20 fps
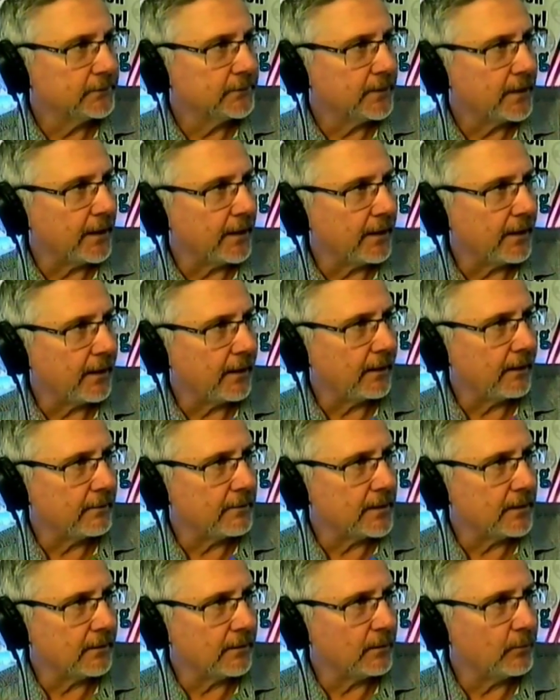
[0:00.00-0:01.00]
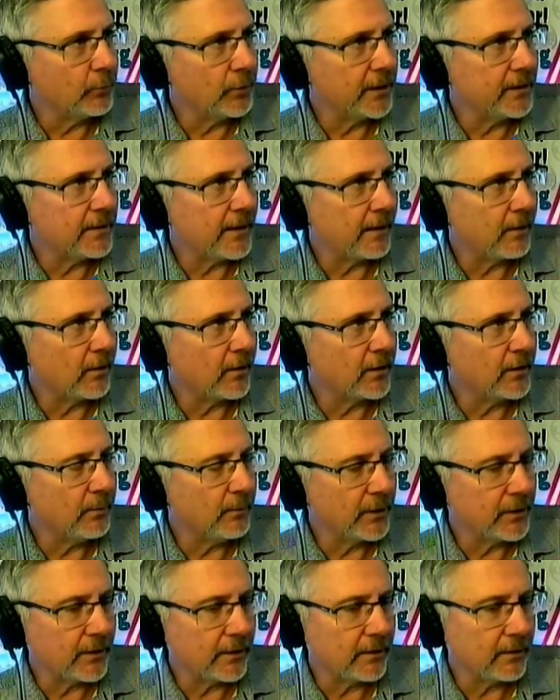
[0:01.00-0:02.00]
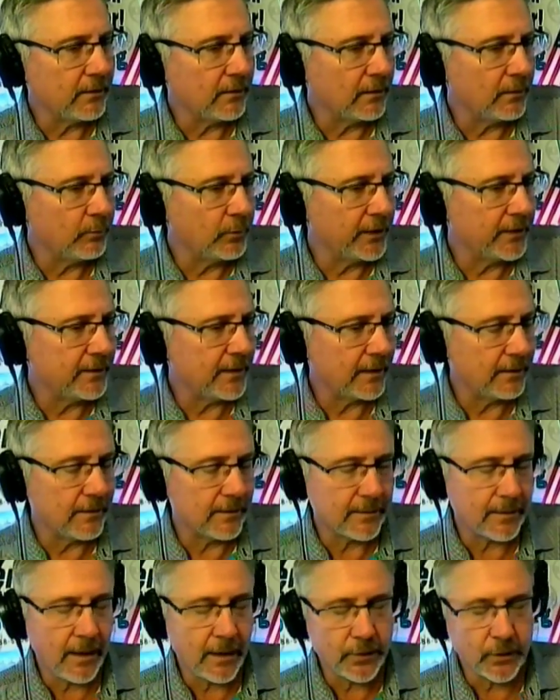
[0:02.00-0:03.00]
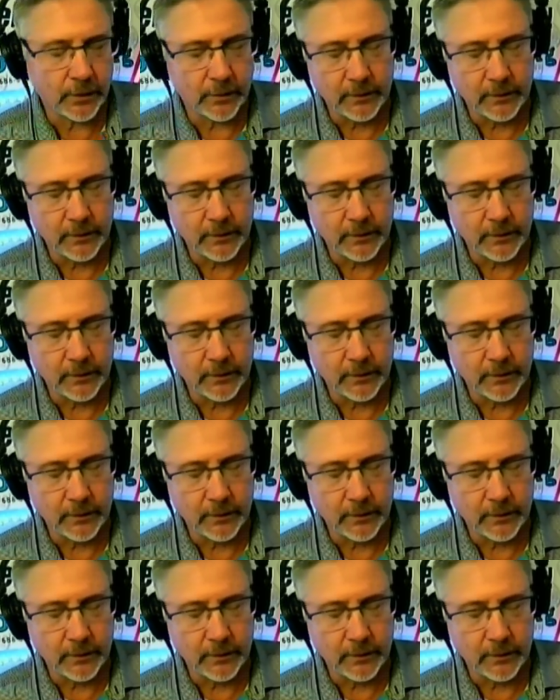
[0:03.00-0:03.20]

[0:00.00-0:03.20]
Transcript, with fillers: They uh, didn't complete that argument. They didn't complete that discussion.